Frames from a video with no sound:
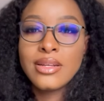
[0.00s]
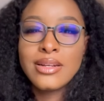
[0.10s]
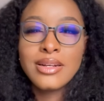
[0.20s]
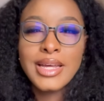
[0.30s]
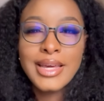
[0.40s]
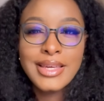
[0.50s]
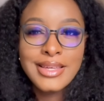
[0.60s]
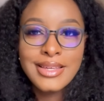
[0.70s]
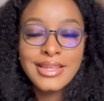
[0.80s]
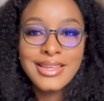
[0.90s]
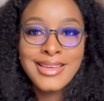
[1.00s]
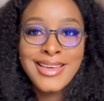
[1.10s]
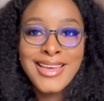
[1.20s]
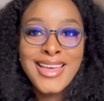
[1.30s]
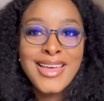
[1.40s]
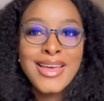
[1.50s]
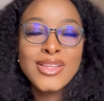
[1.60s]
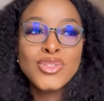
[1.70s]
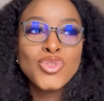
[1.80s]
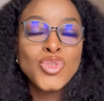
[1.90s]
Like,
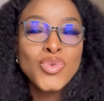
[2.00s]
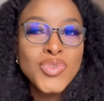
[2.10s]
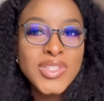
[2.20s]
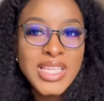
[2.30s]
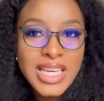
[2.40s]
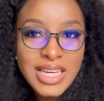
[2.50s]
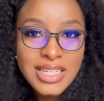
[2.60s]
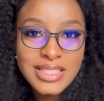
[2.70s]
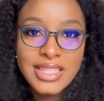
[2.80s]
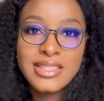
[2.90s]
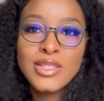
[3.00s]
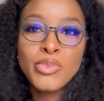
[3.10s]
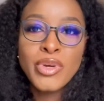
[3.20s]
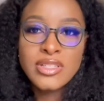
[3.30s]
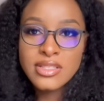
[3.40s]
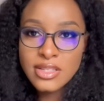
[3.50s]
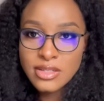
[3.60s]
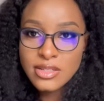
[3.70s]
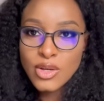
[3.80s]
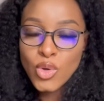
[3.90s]
do you think that this person
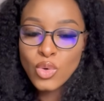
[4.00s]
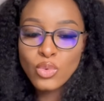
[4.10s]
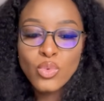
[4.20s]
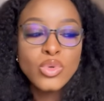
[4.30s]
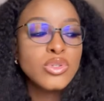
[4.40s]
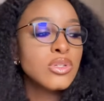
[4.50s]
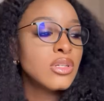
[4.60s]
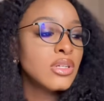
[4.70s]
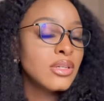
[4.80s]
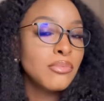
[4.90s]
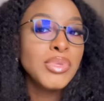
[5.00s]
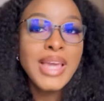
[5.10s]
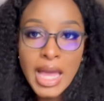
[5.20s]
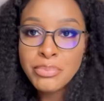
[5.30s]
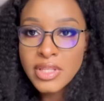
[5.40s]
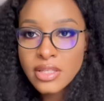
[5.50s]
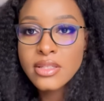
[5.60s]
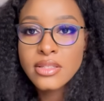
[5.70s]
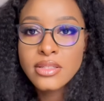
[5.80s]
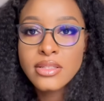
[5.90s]
would be happy
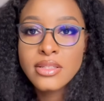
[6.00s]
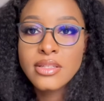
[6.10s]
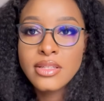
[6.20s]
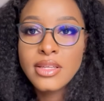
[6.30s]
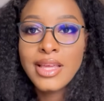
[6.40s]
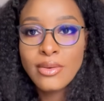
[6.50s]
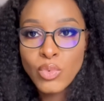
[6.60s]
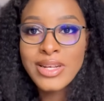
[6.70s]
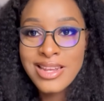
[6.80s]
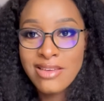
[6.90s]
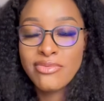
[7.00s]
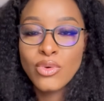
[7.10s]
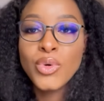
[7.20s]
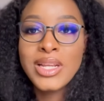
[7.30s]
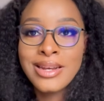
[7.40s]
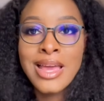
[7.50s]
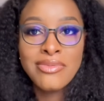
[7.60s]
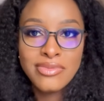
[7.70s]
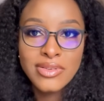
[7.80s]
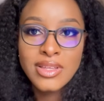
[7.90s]
with life or in
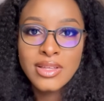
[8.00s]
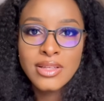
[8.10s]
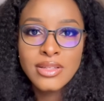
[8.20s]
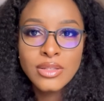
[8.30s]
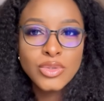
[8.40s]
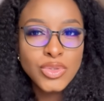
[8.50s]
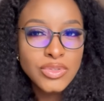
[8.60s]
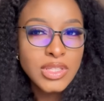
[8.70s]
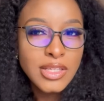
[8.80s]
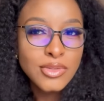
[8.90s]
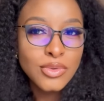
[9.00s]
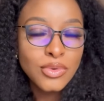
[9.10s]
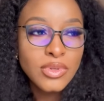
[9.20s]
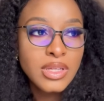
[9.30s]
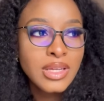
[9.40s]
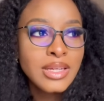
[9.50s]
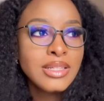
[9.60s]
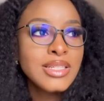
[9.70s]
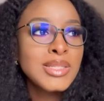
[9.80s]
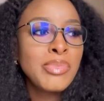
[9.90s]
life? Do you think so?
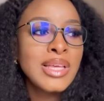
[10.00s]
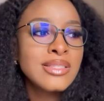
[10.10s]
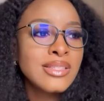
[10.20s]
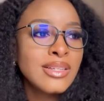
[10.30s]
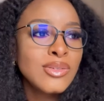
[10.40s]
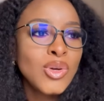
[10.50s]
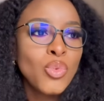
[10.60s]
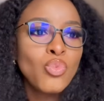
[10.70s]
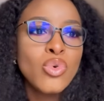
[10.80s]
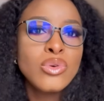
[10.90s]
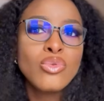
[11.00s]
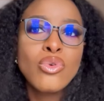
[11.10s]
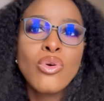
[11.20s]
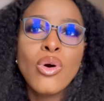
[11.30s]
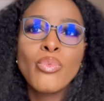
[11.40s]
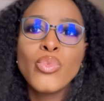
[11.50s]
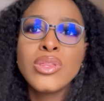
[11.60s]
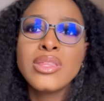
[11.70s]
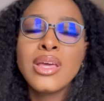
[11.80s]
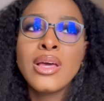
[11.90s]
This person would grow up
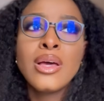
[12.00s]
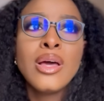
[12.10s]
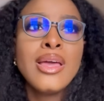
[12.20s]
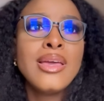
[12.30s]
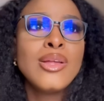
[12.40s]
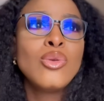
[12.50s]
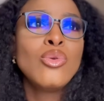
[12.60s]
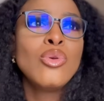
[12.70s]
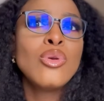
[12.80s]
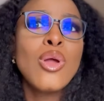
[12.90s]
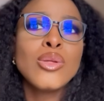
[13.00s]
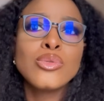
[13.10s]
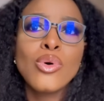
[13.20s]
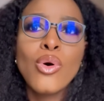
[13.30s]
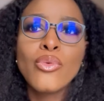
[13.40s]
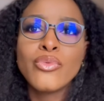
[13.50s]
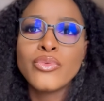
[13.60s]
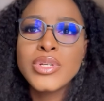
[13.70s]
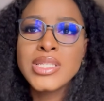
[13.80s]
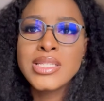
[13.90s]
with a lot
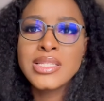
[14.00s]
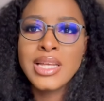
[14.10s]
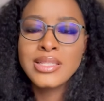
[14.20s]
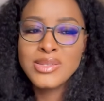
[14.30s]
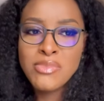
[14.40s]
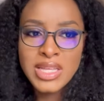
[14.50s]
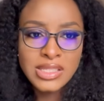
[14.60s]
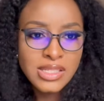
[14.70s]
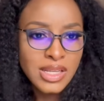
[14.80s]
of resentment.